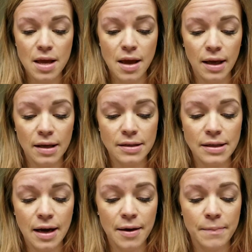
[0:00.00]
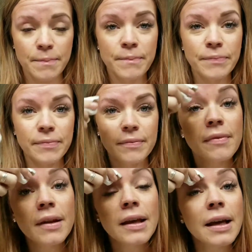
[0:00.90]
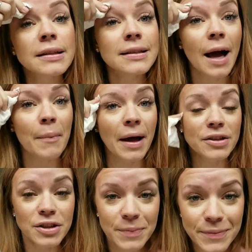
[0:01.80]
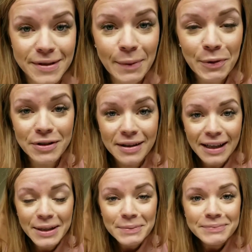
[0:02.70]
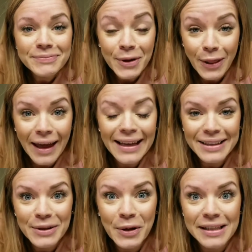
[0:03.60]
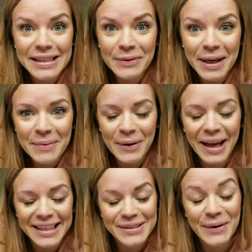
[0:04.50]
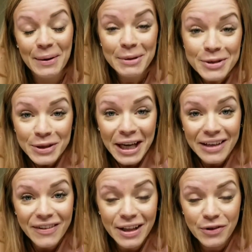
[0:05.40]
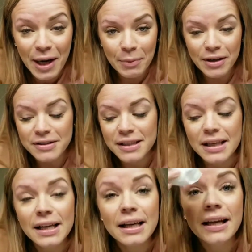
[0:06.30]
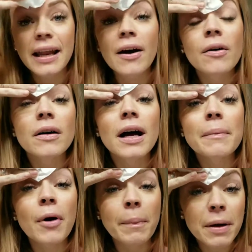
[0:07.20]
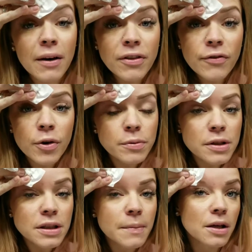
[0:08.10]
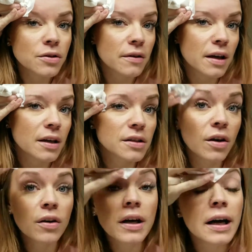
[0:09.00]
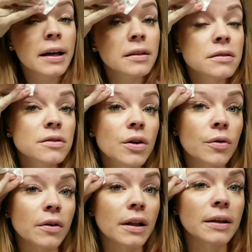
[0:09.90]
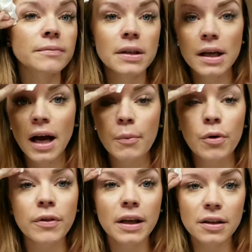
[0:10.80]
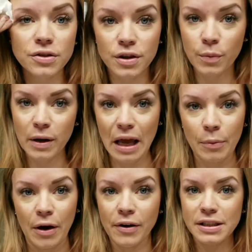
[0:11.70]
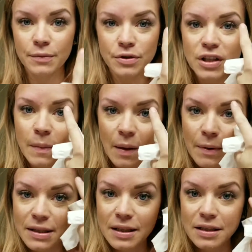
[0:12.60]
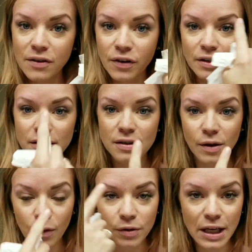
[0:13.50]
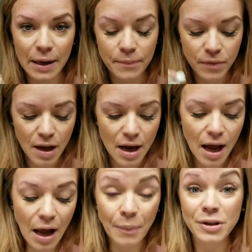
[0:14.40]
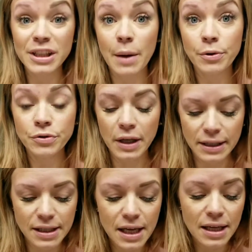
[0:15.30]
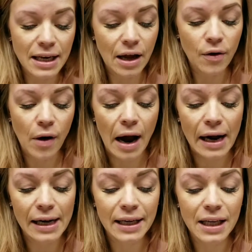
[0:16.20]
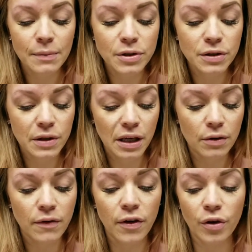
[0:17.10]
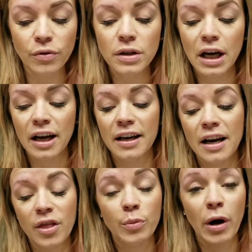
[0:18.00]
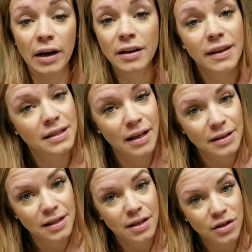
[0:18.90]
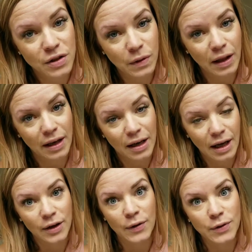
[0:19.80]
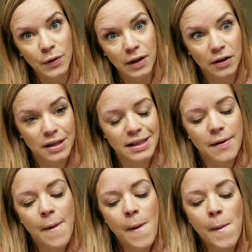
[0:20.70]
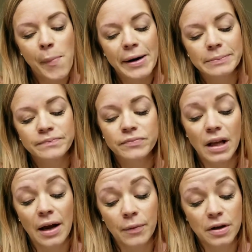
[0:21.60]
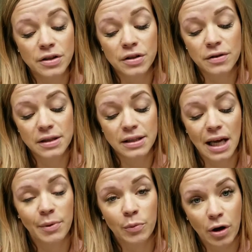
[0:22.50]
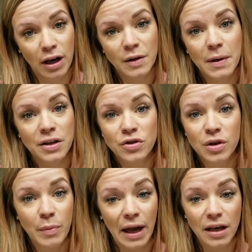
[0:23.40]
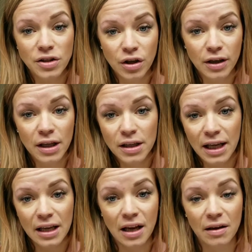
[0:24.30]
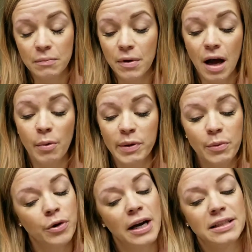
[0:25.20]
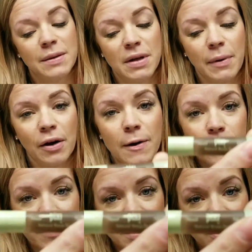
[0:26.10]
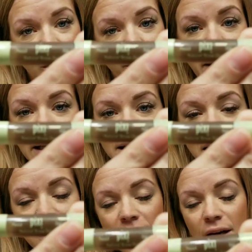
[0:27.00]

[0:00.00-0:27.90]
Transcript: And um, it's not much. Tell me what you think. Like, crazy, right? Okay, so I'm gonna show you how to fill in your eyebrows. Now, I'm wiping off the Ooops just to make sure that it's all gone totally. I'm only gonna show you one eyebrow because I want you to be able to see the difference the whole time. Um, there's a couple tricks. Now, I am doing a review on another product that is not SeneGence related. I know, totally crazy. But I wanted to use this eyebrow product because you can buy it at Target and um, a couple people are asking me about it. This is called Pixi.